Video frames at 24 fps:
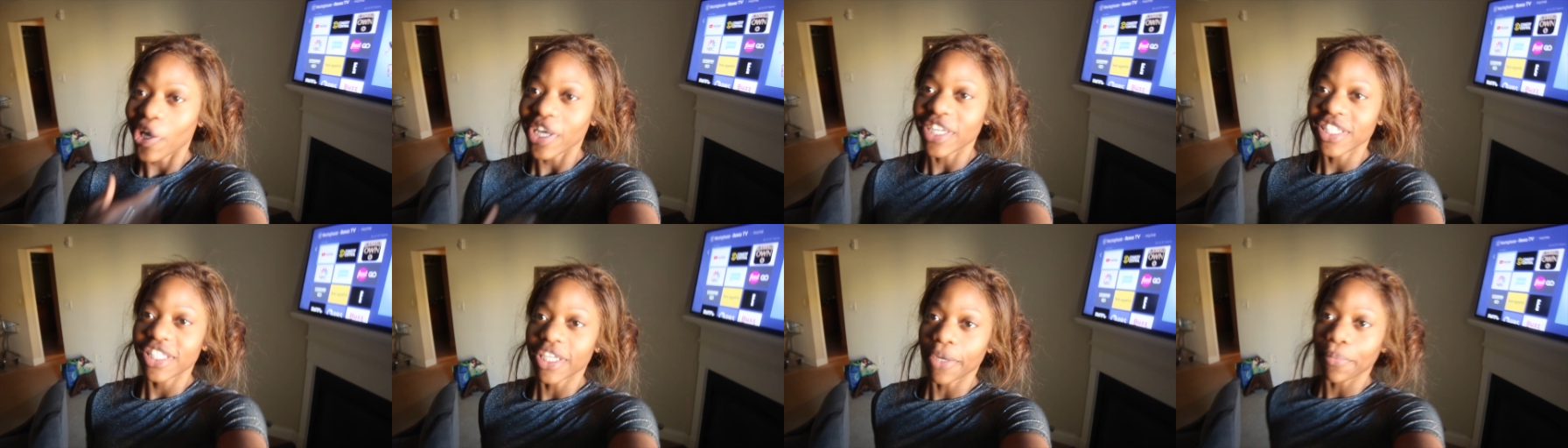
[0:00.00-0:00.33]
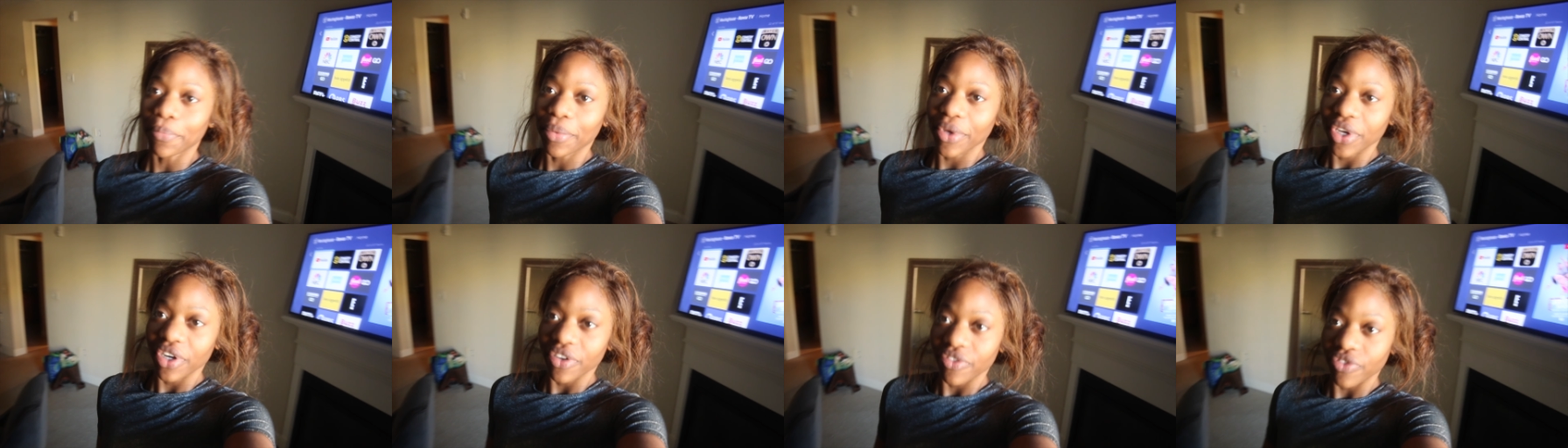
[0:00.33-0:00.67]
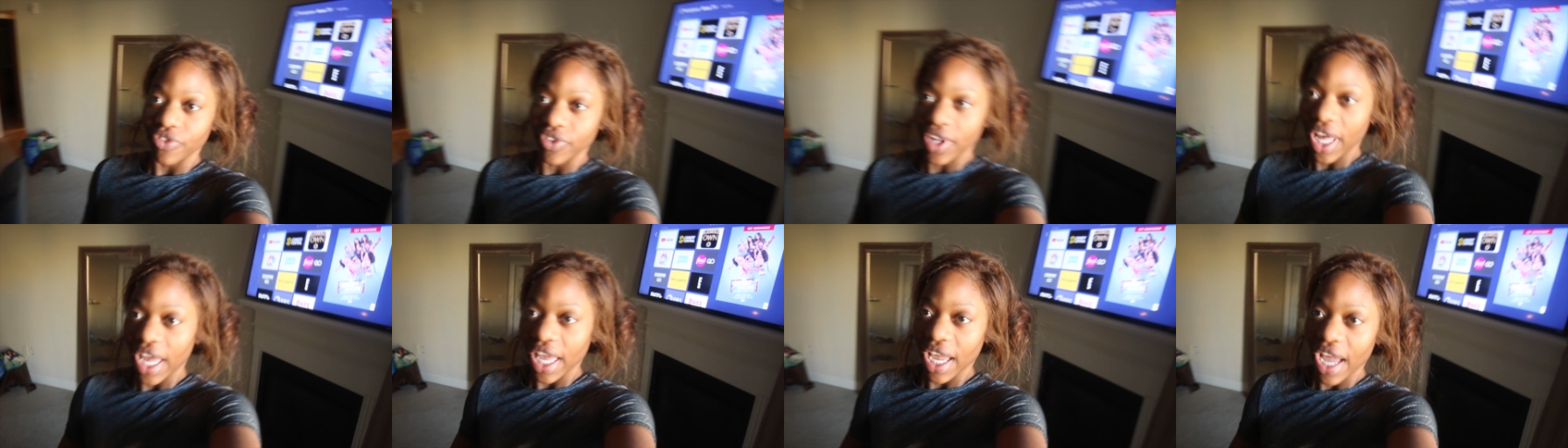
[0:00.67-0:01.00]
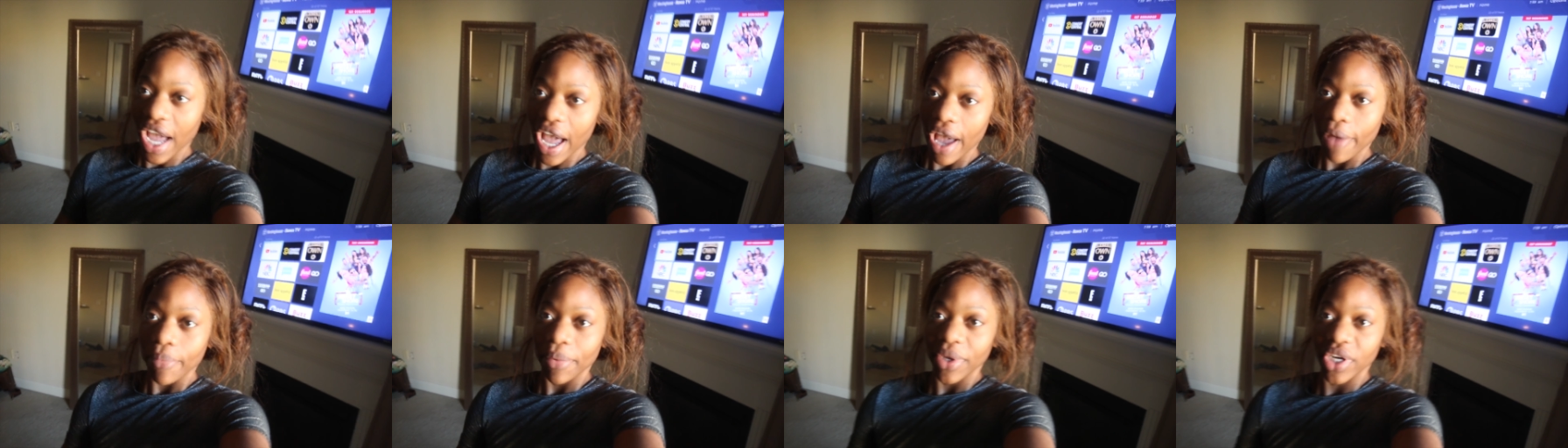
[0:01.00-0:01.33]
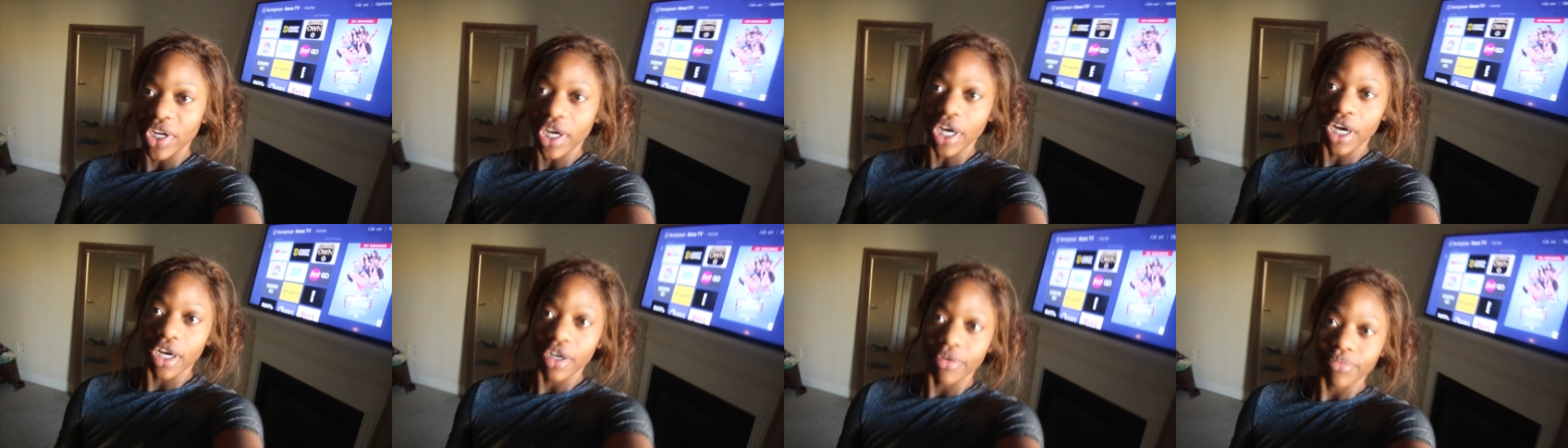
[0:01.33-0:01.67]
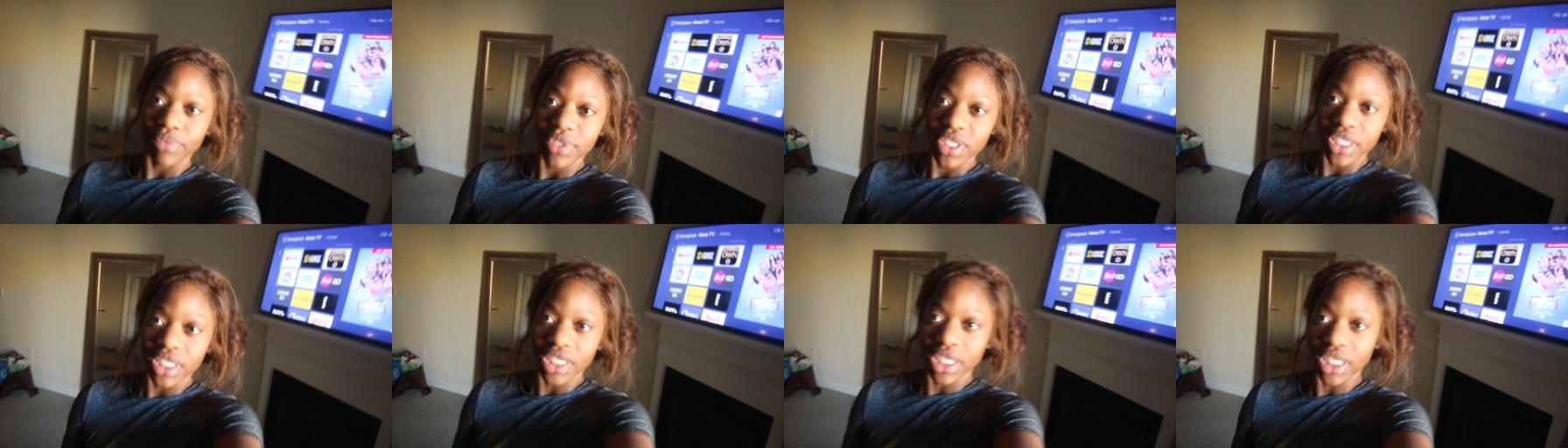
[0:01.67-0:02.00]
It's a bit of like, I've been
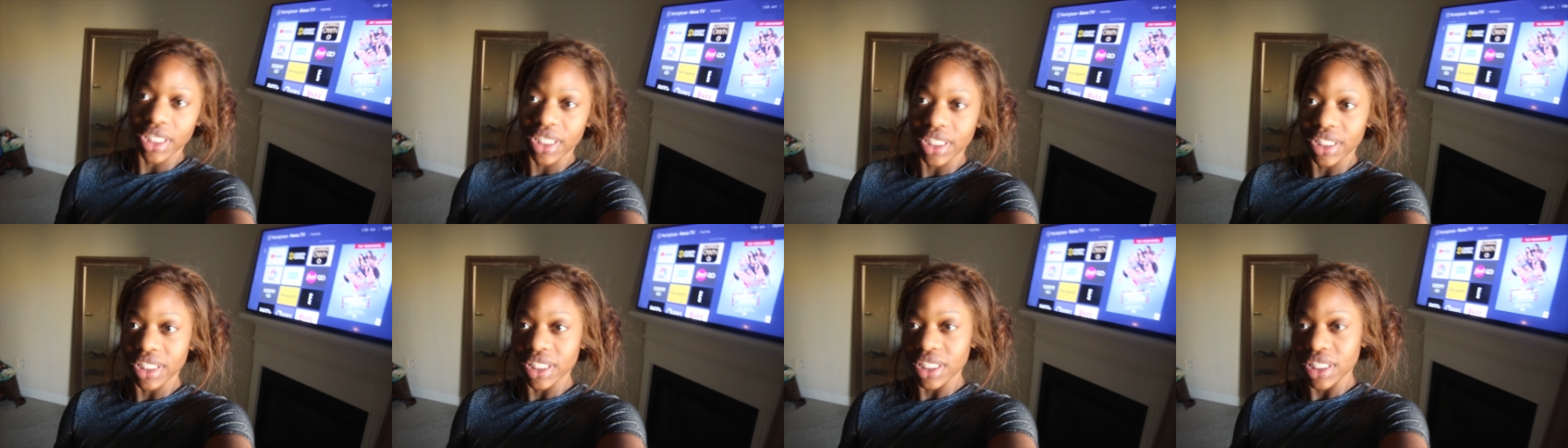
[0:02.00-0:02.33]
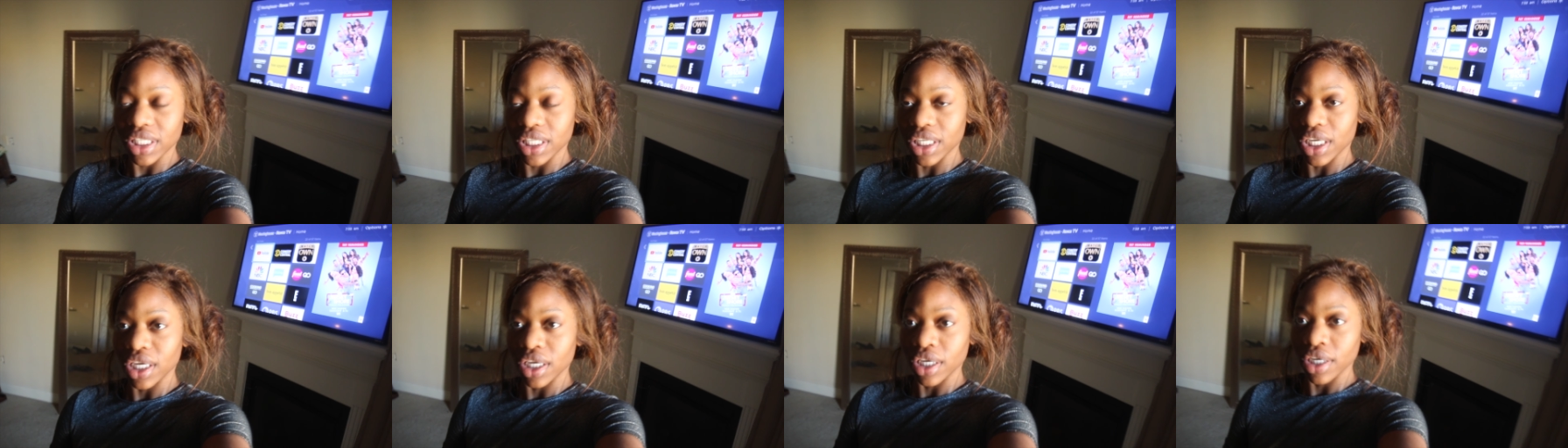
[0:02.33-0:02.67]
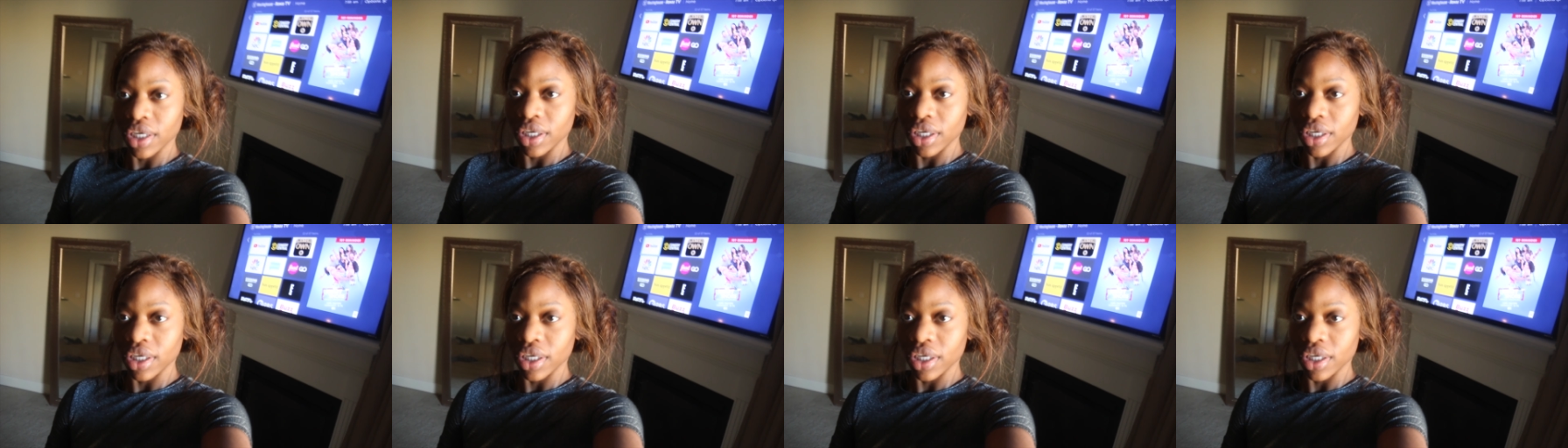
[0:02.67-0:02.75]
up since,